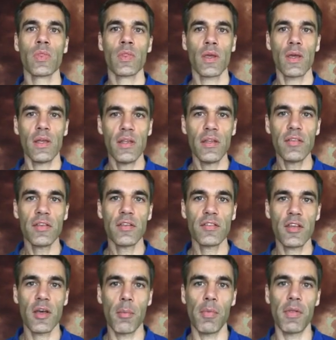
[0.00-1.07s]
In this
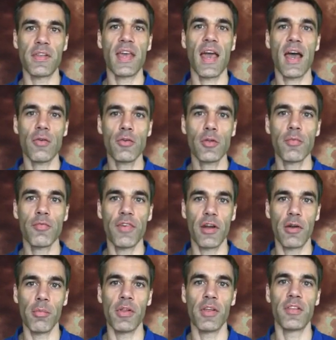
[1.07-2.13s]
example, the outcome
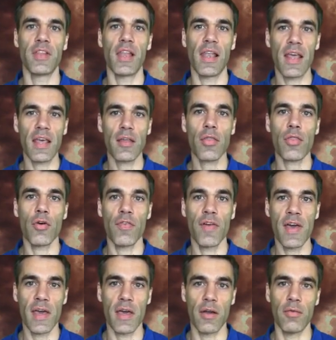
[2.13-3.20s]
variable is the length of
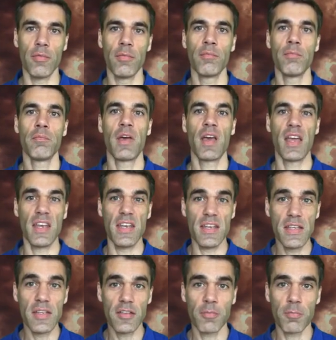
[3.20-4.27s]
hair. In
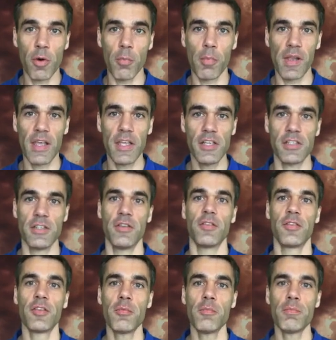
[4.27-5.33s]
this population,
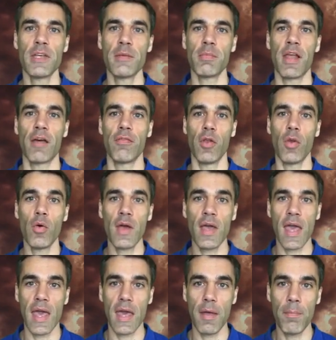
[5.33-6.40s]
some people have long
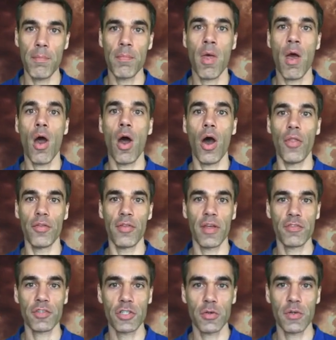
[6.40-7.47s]
hair, others have
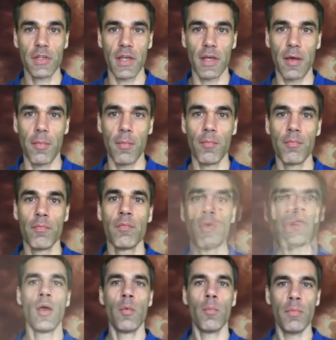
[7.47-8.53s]
short hair.
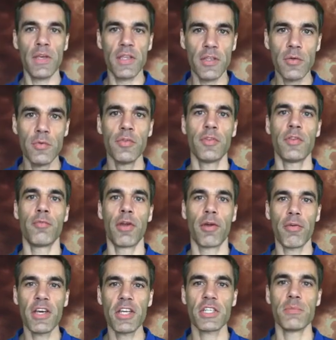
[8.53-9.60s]
We use the
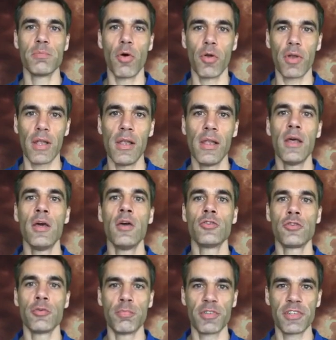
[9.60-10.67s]
regression model to
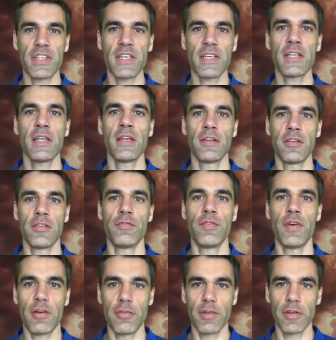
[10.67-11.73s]
predict this
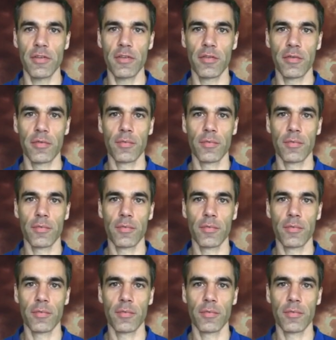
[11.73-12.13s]
variance.